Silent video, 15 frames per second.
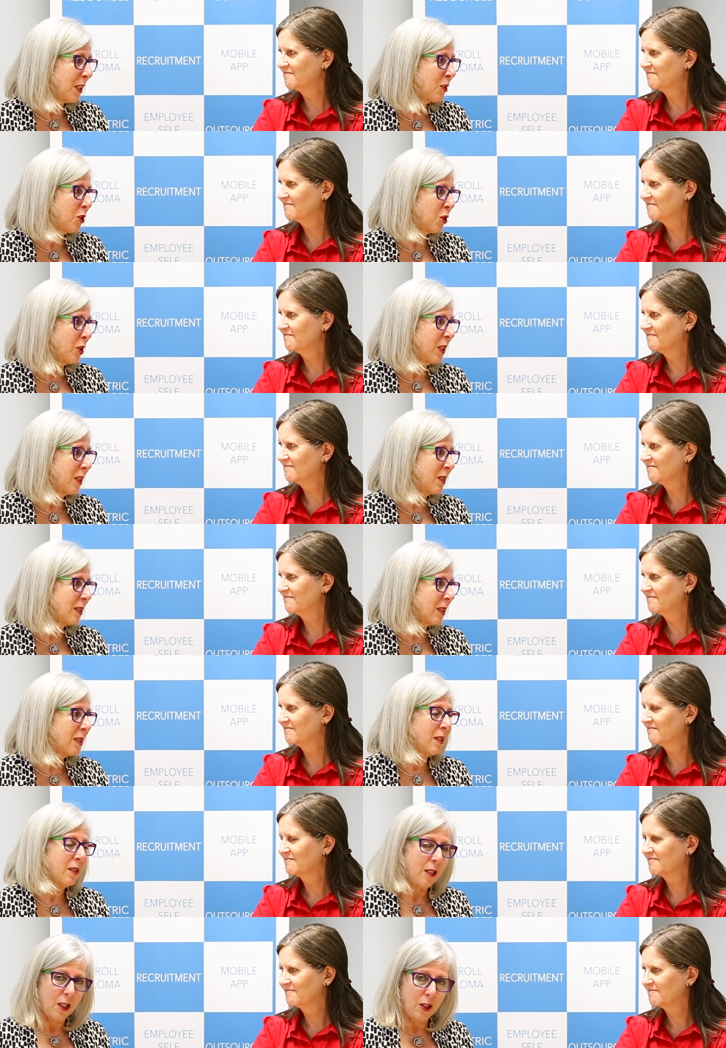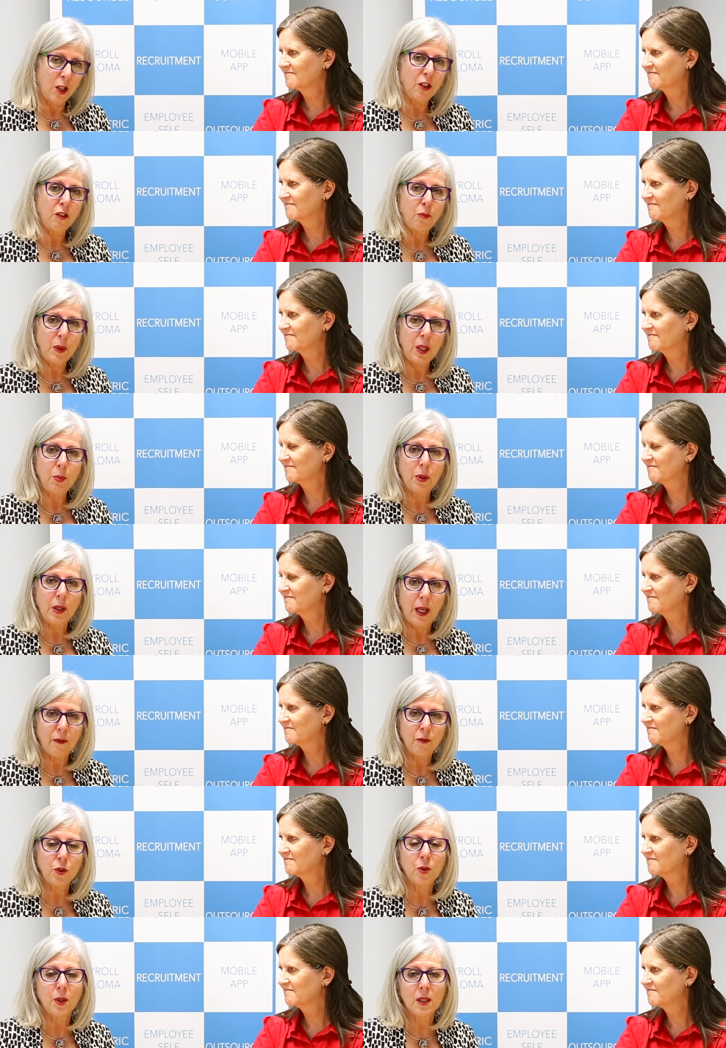Speaker 1: that choice. A lot of people
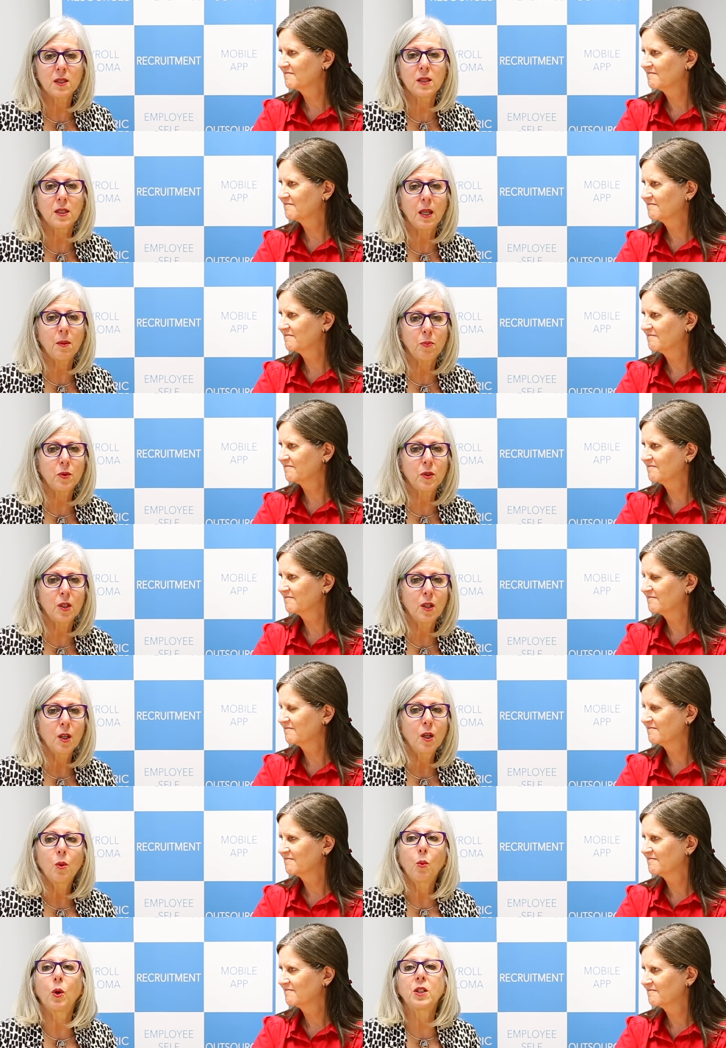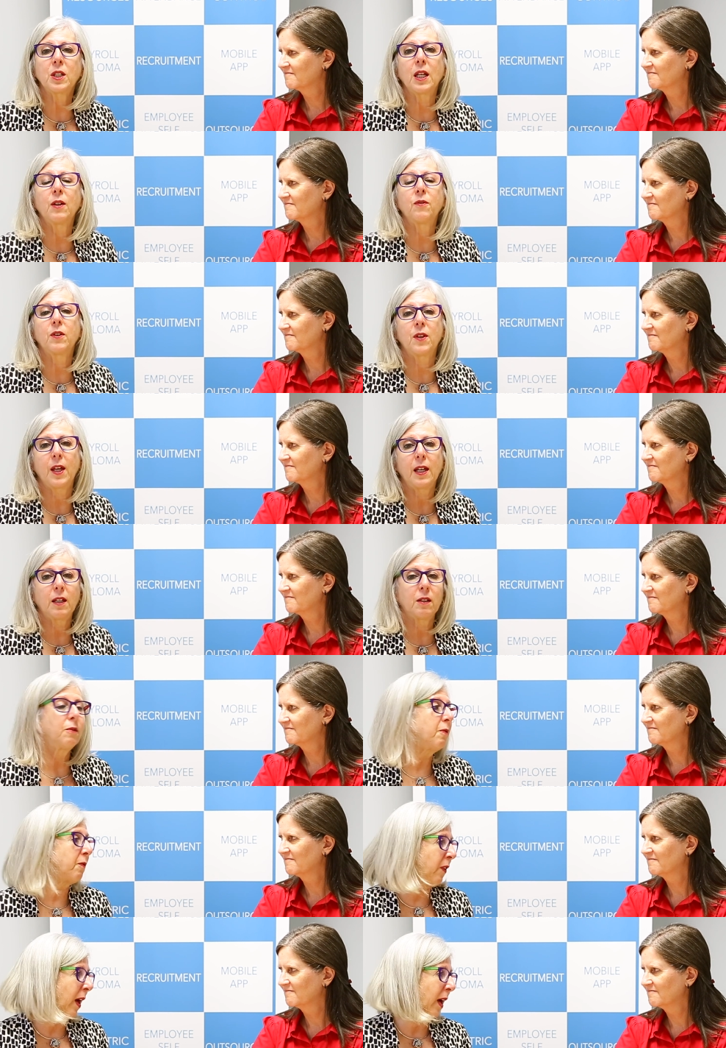have to accept whatever they can
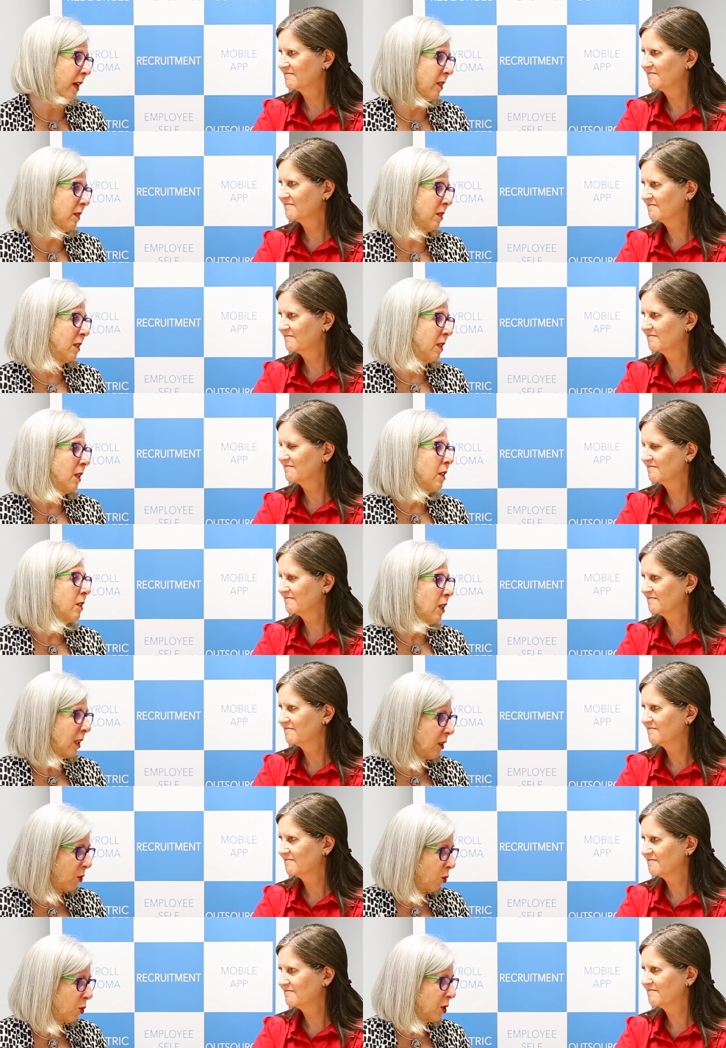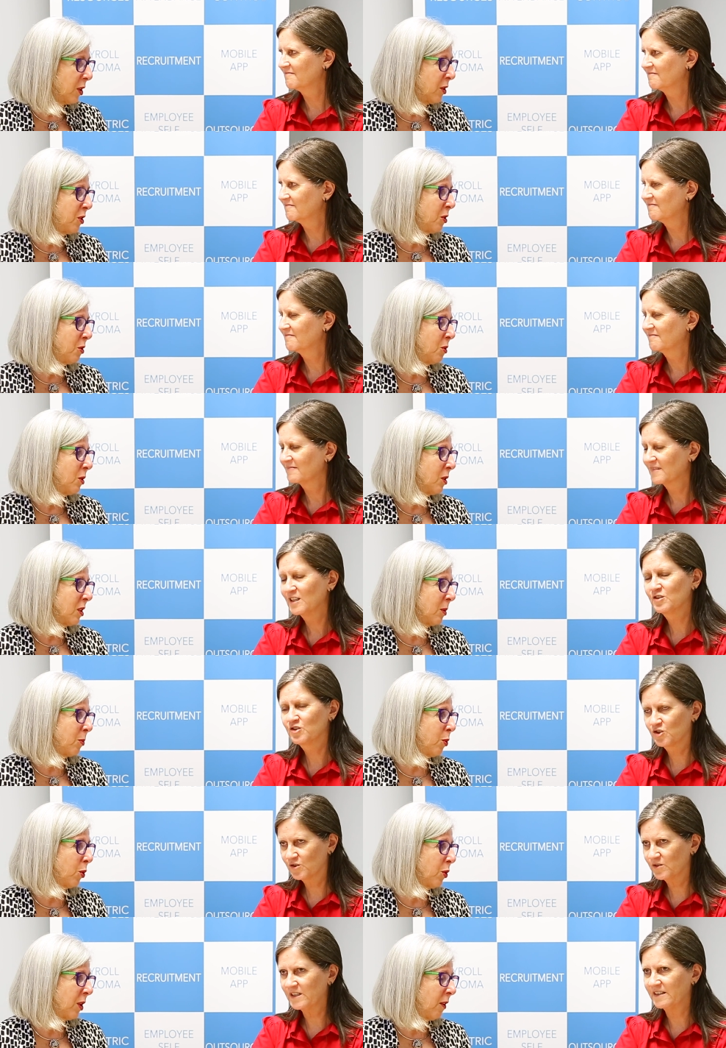find in order to
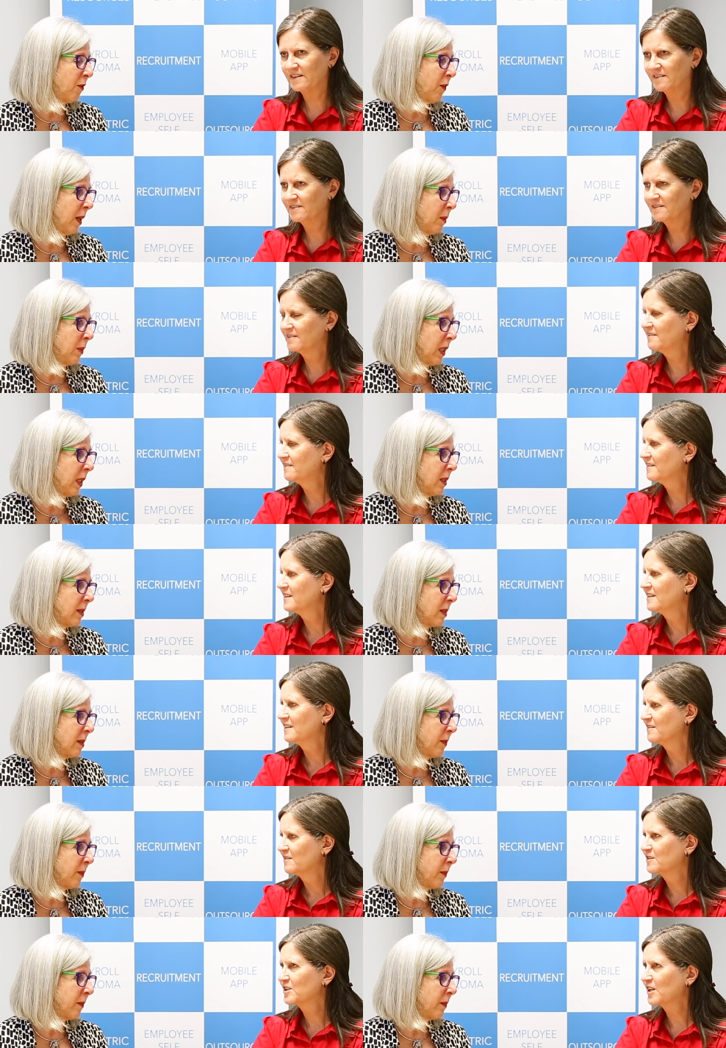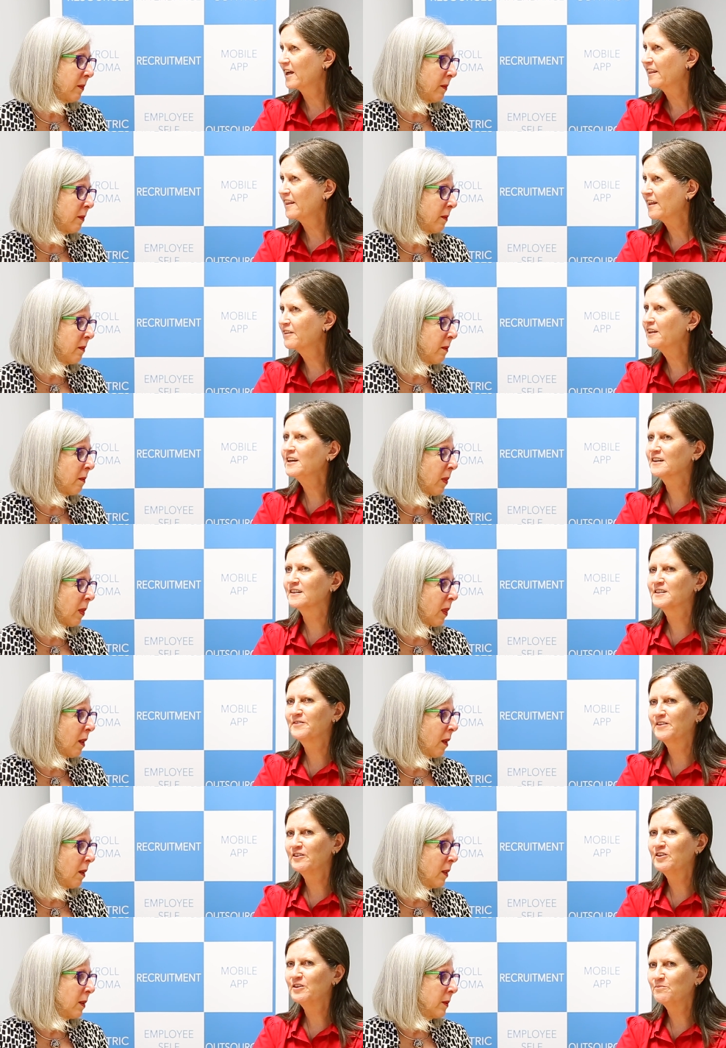
Speaker 2: support sure. their families. So I think it's
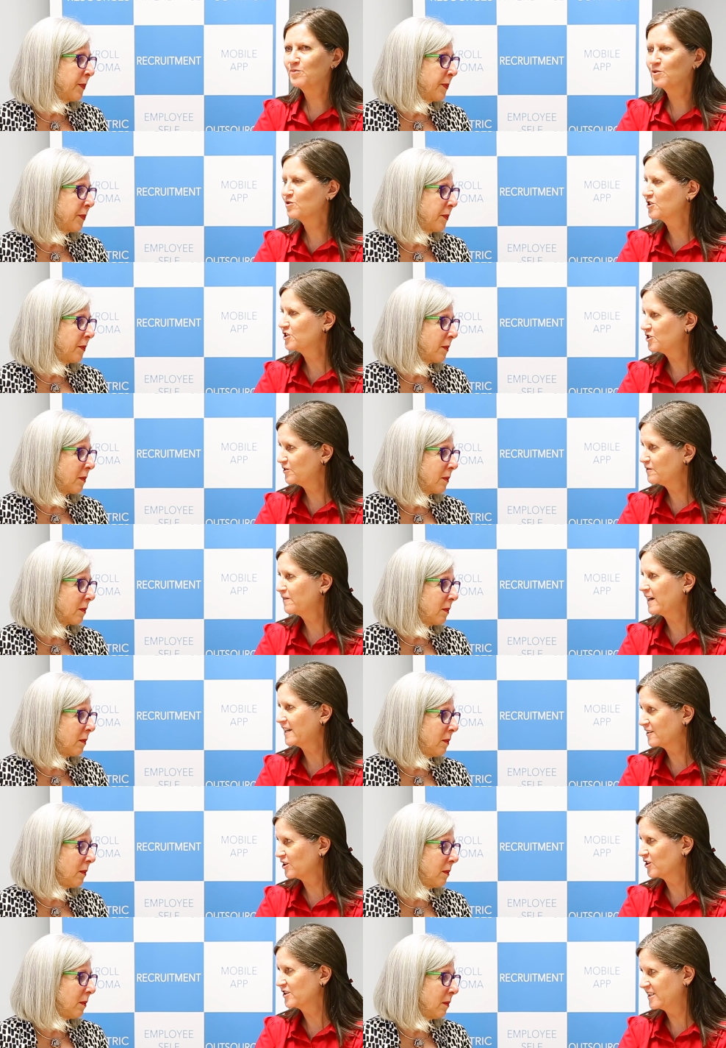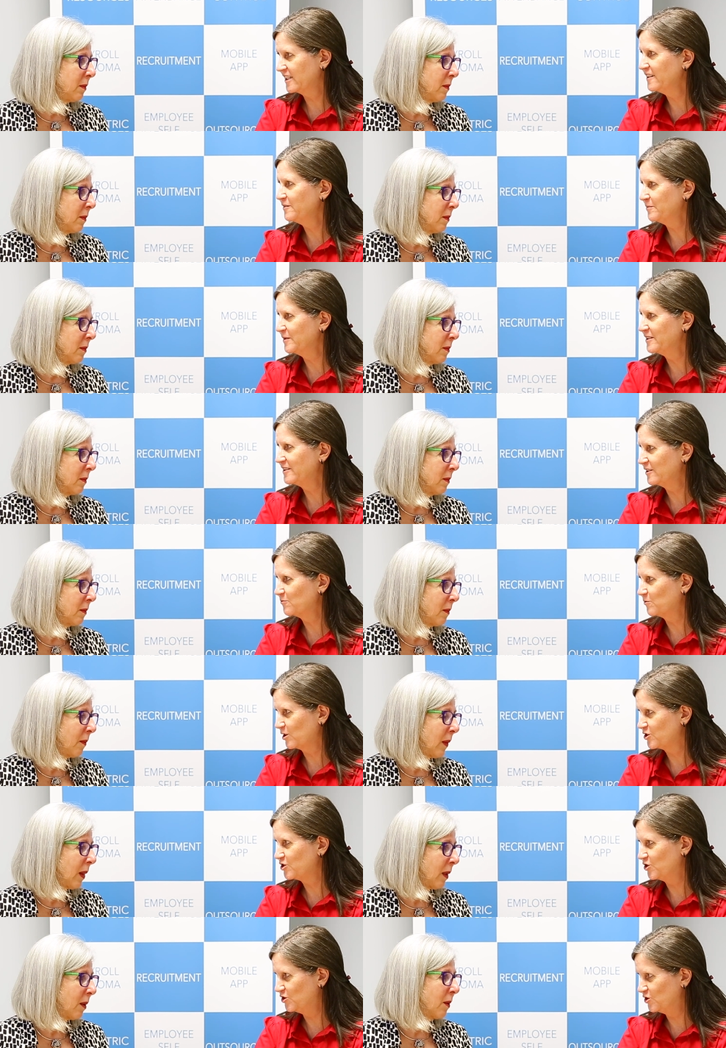very important to find contentment in
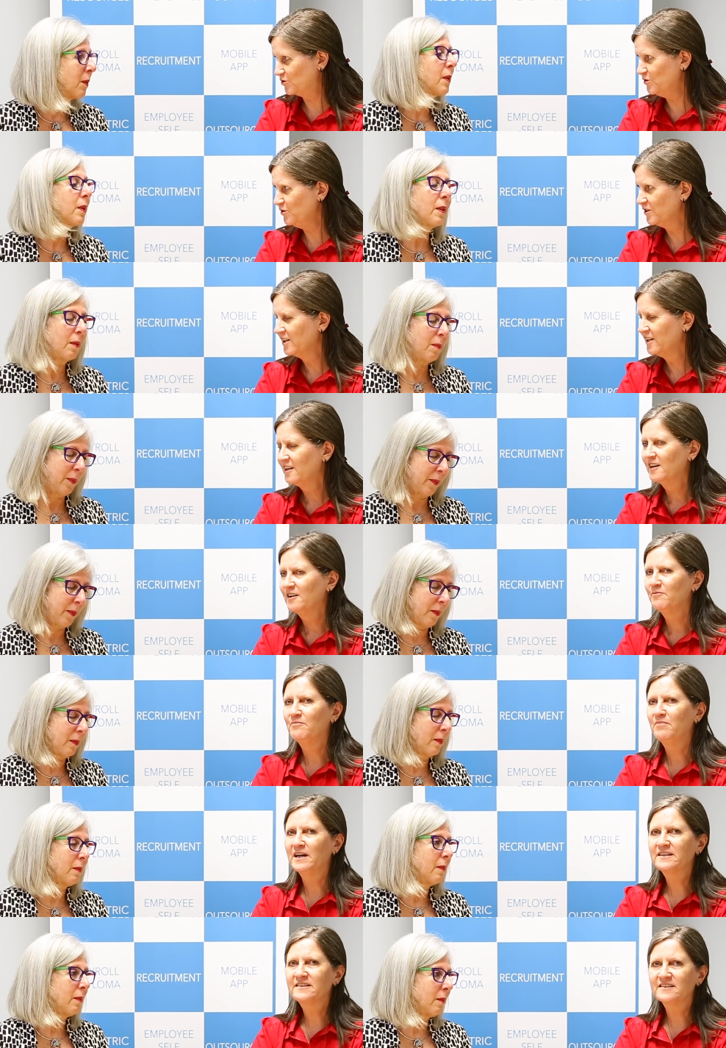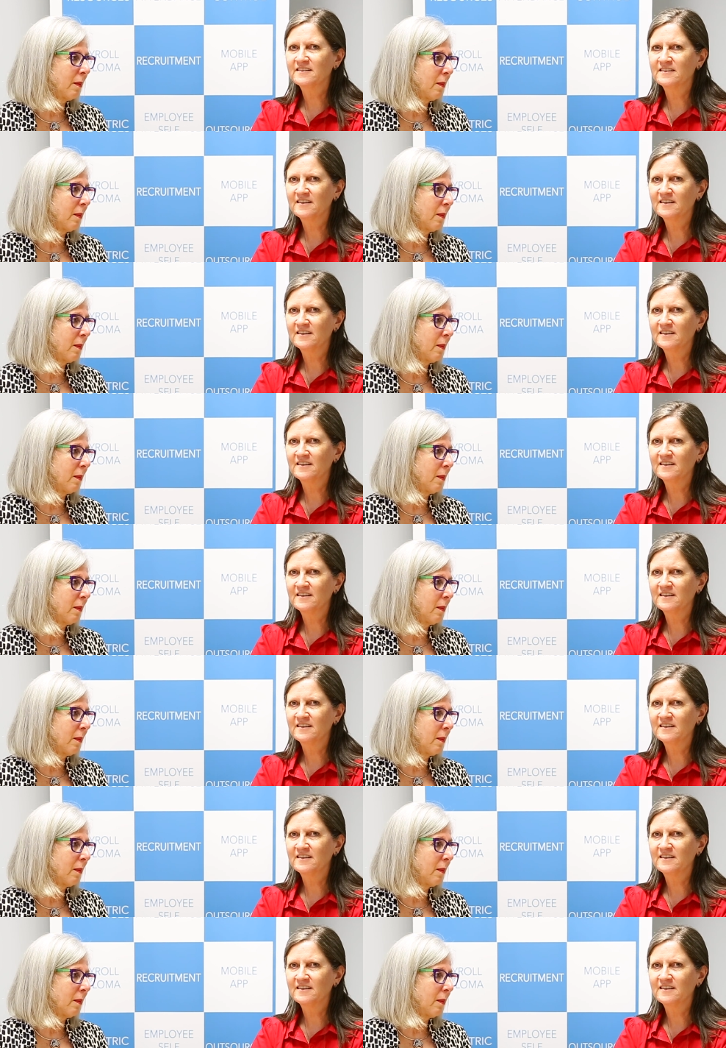what you do, but